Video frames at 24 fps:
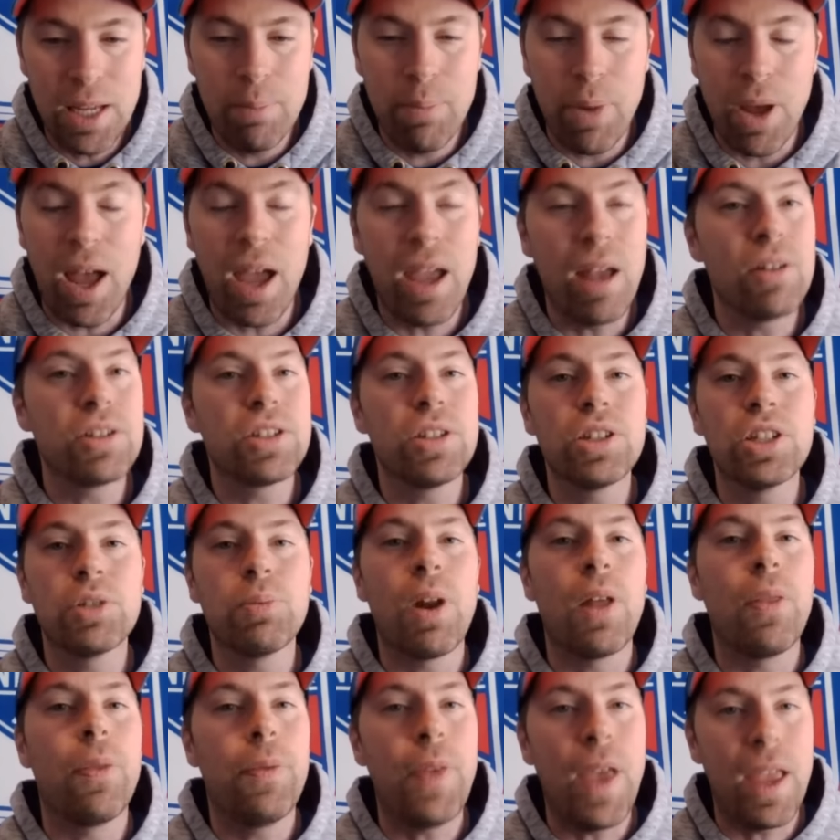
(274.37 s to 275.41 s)
But I also just
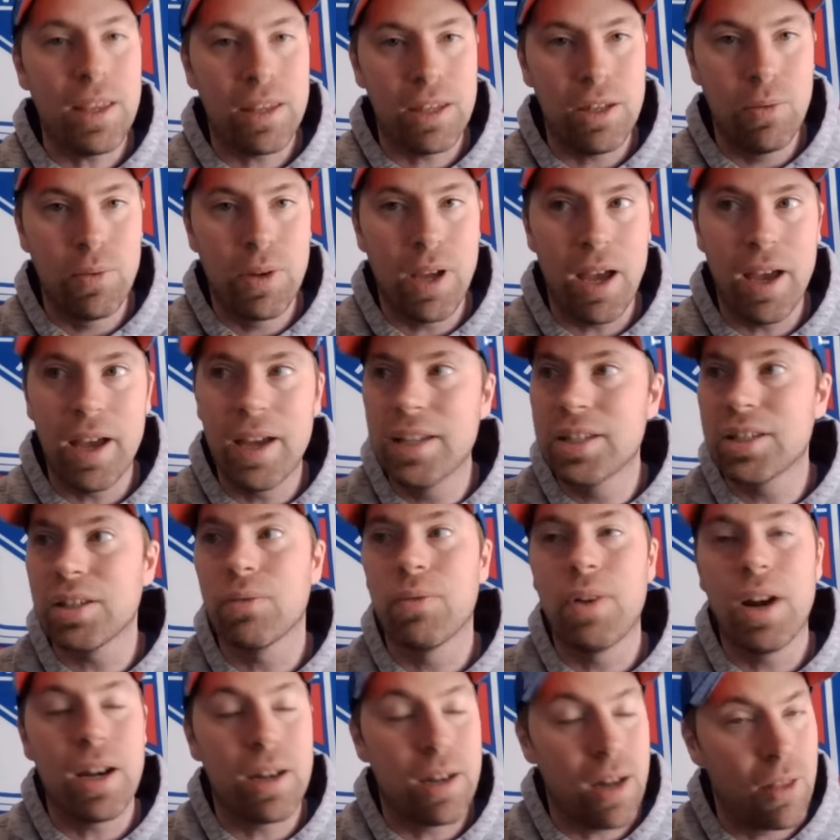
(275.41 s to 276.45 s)
want to thank you guys.
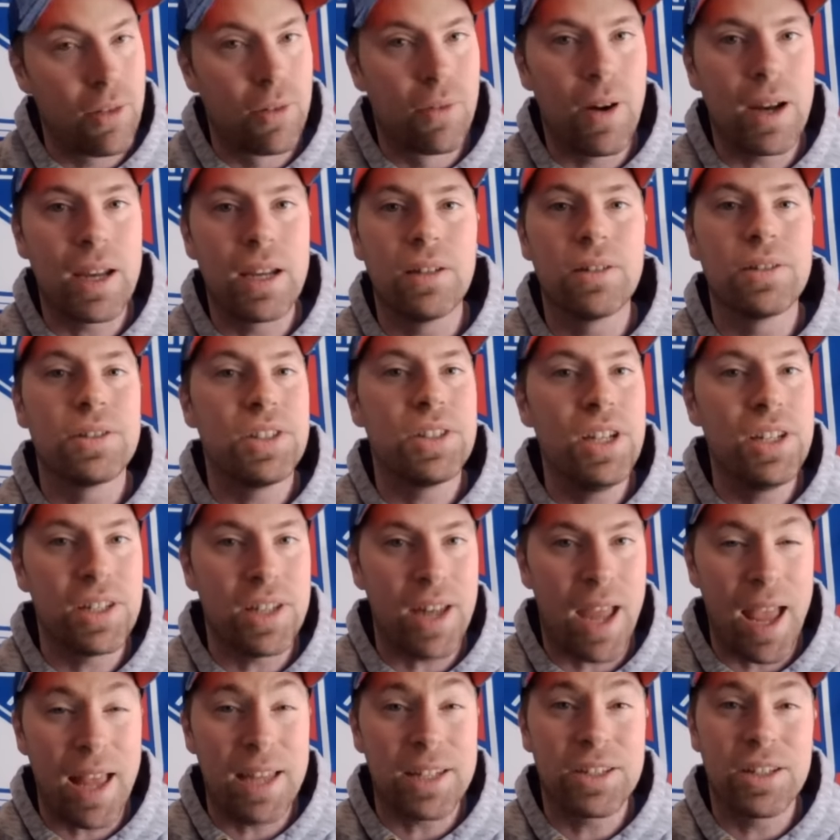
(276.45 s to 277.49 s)
Another regular season
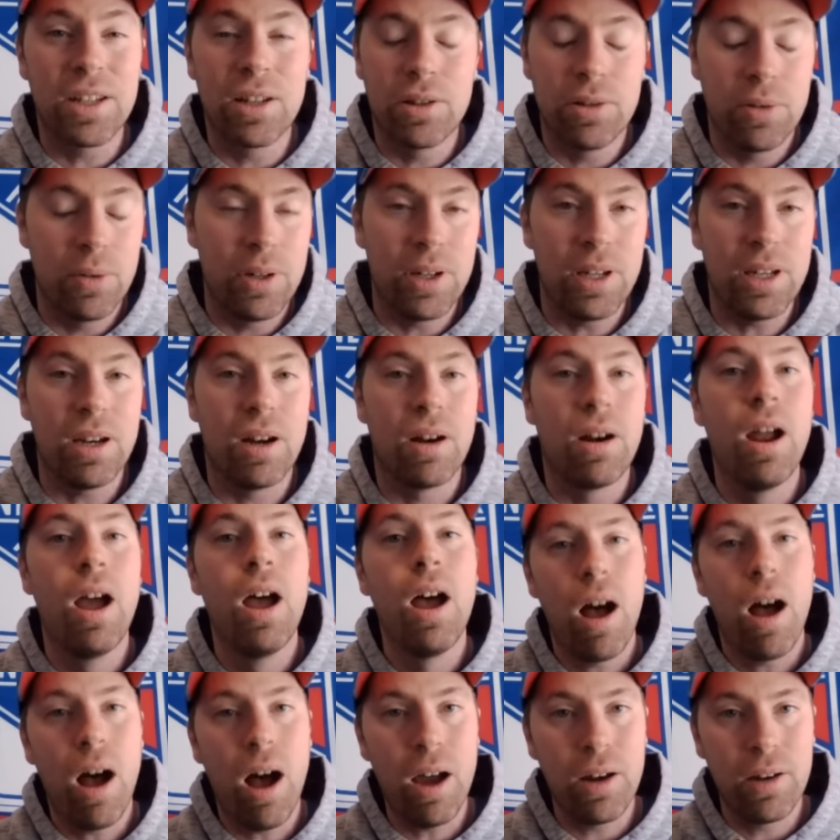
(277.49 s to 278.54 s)
has concluded here
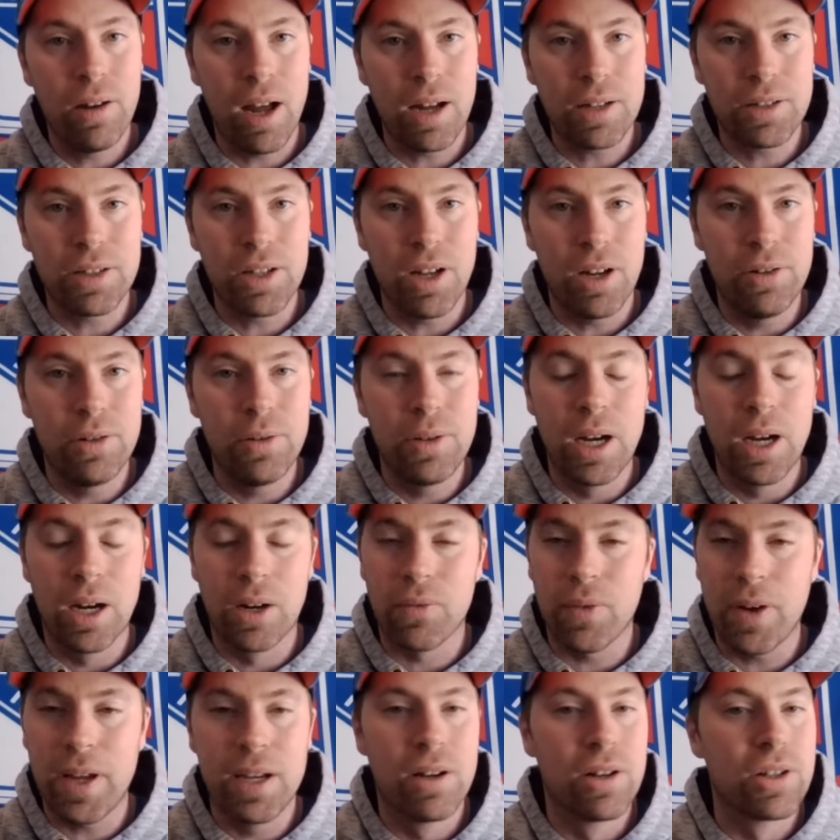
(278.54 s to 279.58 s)
on Locked On New York
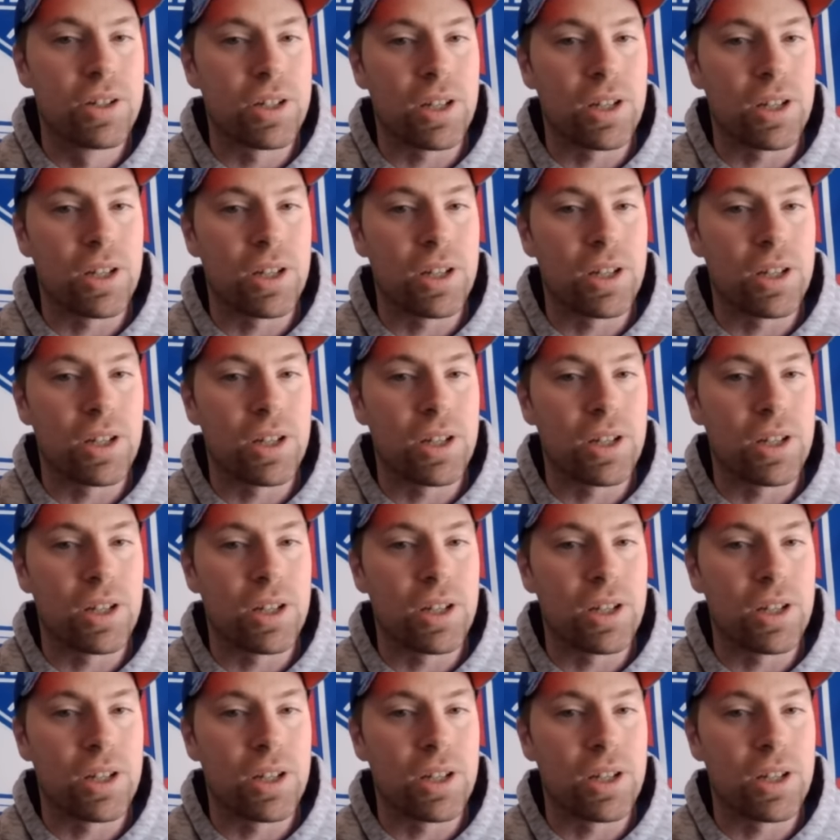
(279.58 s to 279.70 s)
Rangers.